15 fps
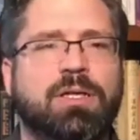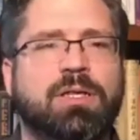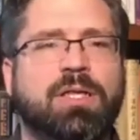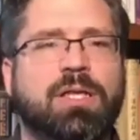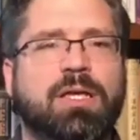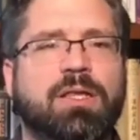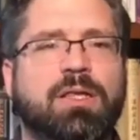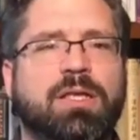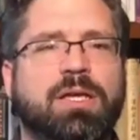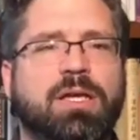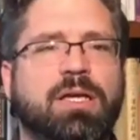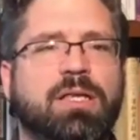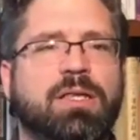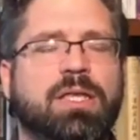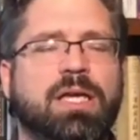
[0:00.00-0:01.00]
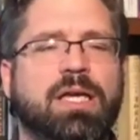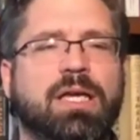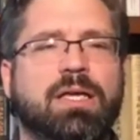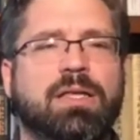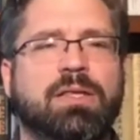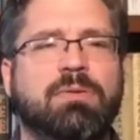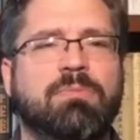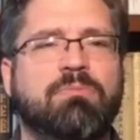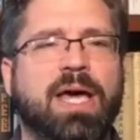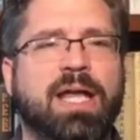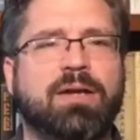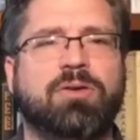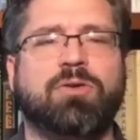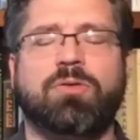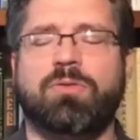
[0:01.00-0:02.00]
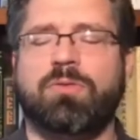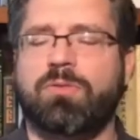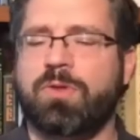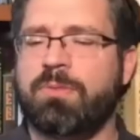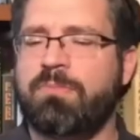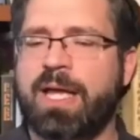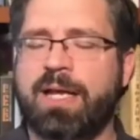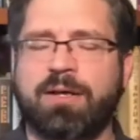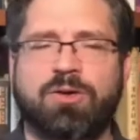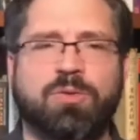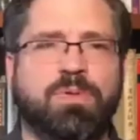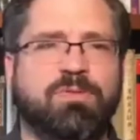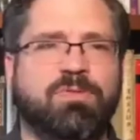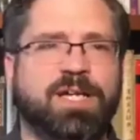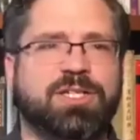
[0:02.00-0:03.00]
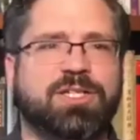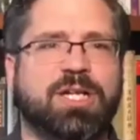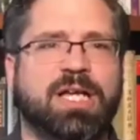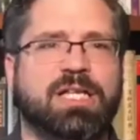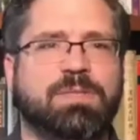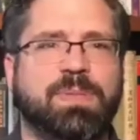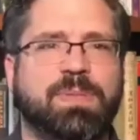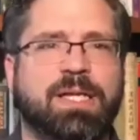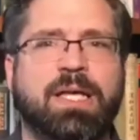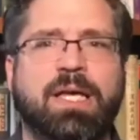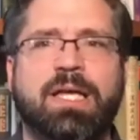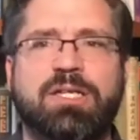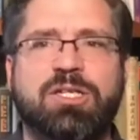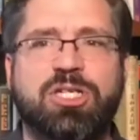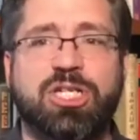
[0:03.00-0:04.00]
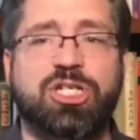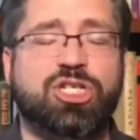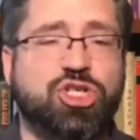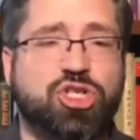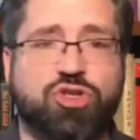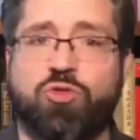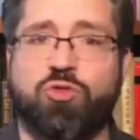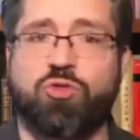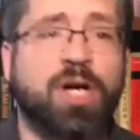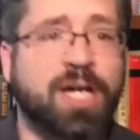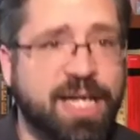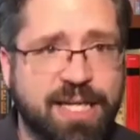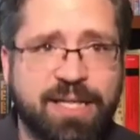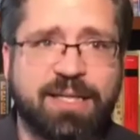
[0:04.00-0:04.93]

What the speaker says: The medical profession has been destroyed